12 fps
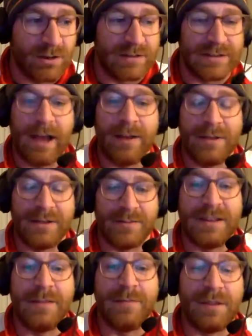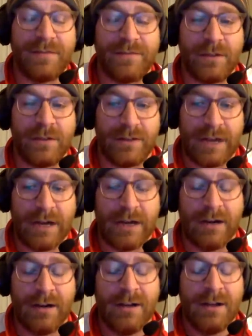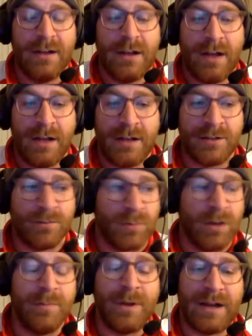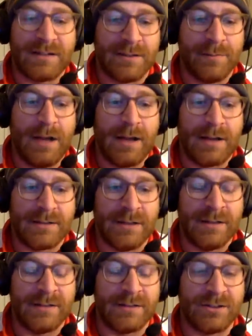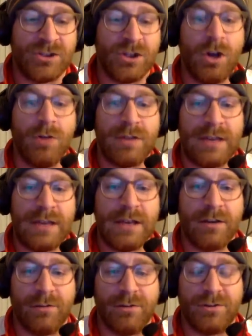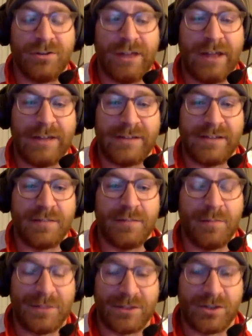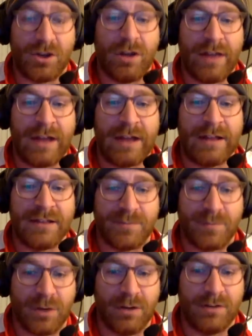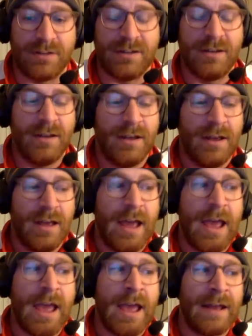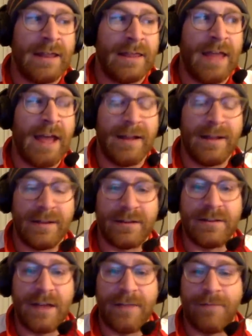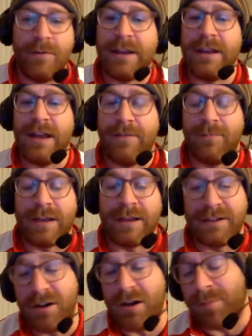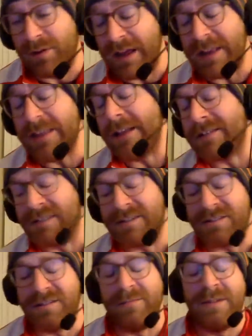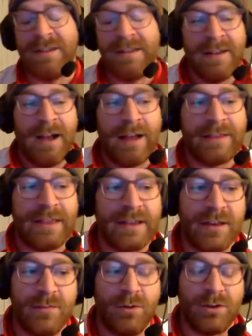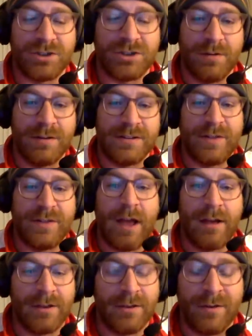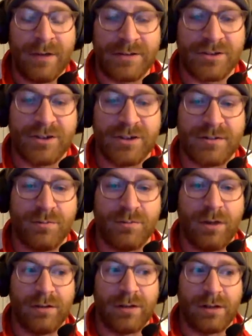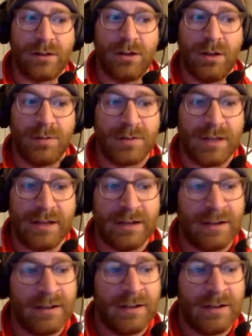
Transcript: of dynamism in the midfield there to run box to box is so key and crucial to that system. And we saw that against Spurs. And that if we continue to play in that system, I think he will show his value. It's just whether the club can